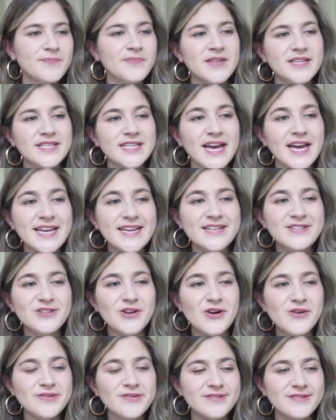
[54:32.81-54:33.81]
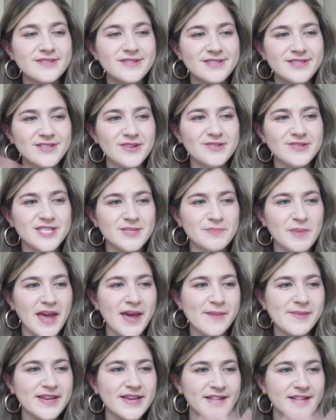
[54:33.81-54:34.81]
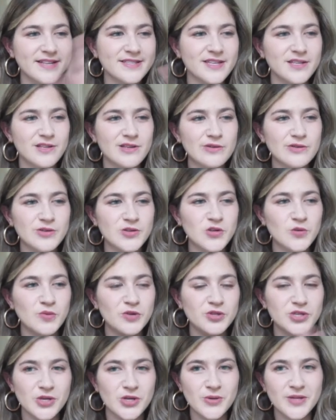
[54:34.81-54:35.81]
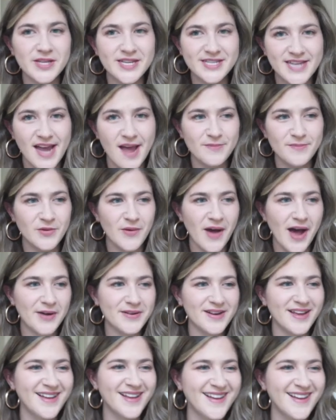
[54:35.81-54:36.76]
Saeed, don't spam it because then YouTube will totally time you out.